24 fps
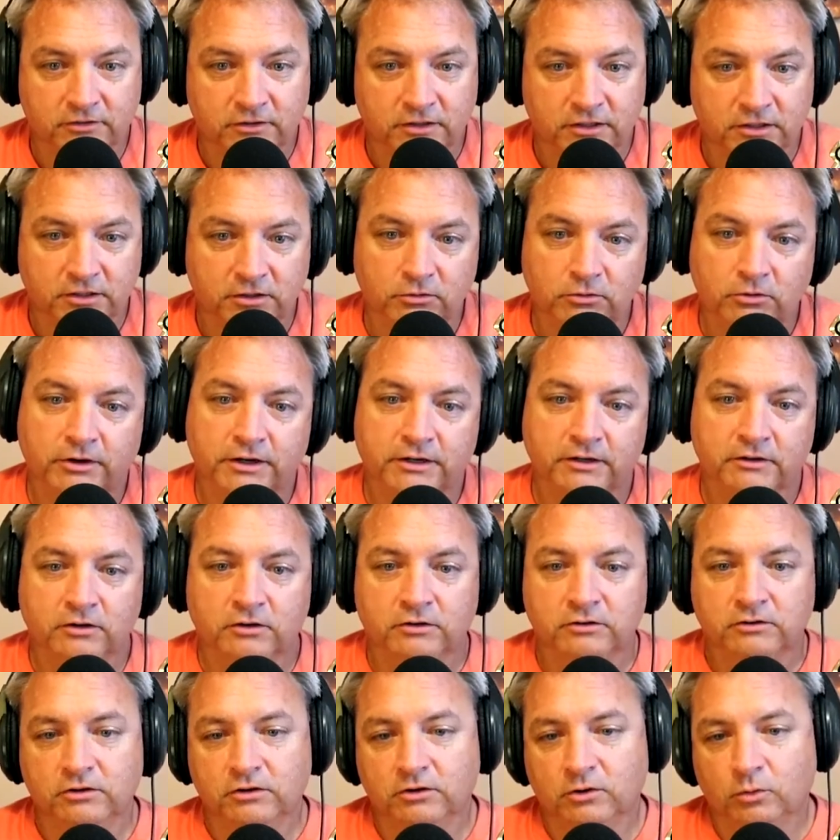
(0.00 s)
and you learning
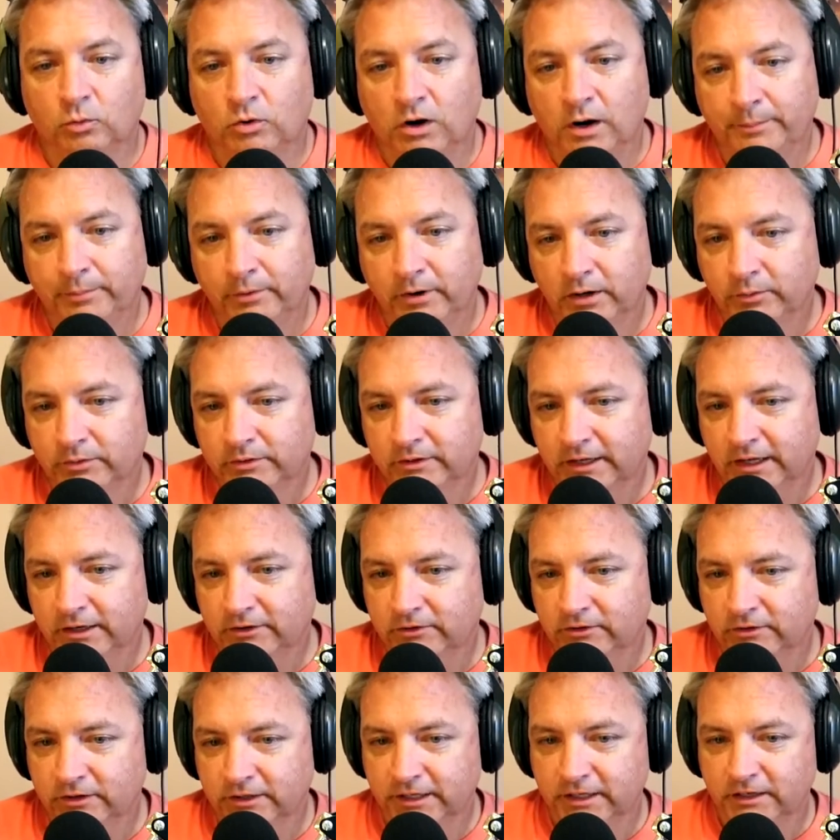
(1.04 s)
to cooperate with
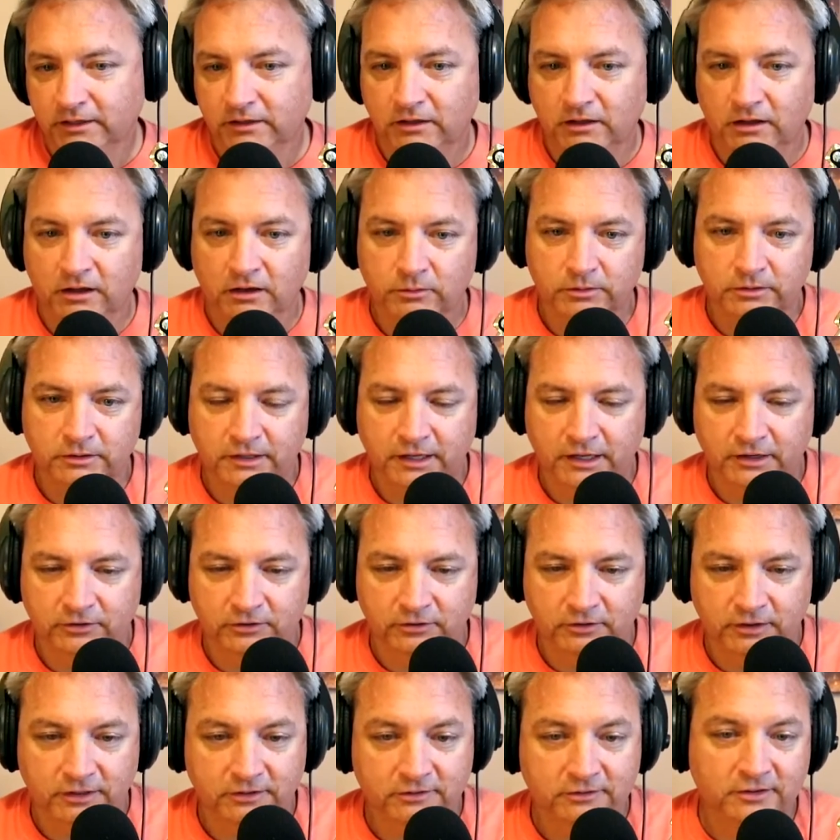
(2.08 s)
nature and get along with nature
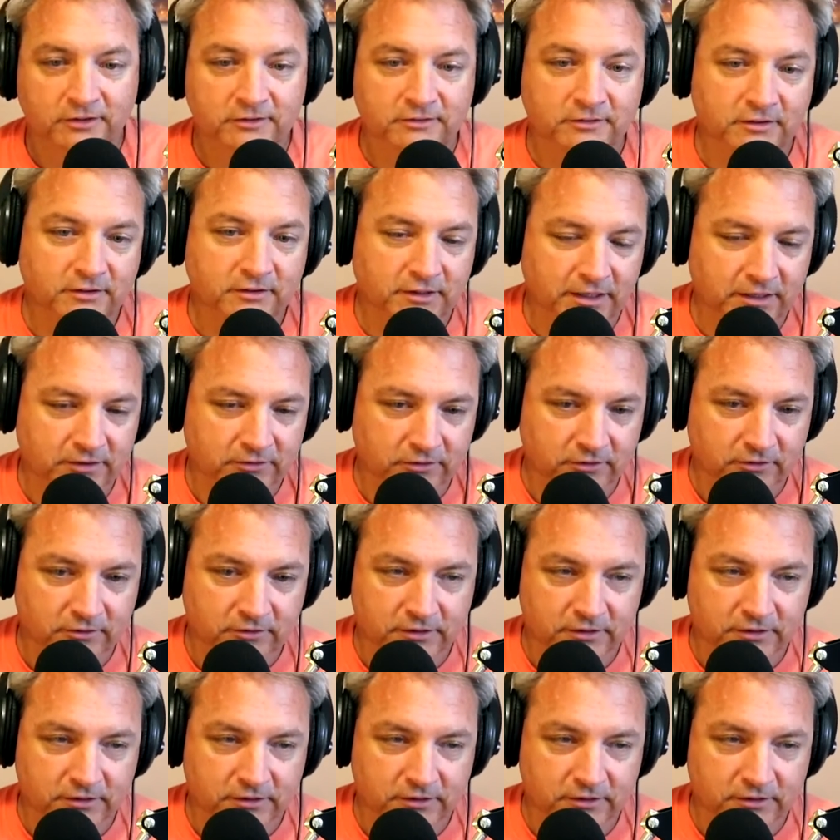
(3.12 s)
and exist in nature.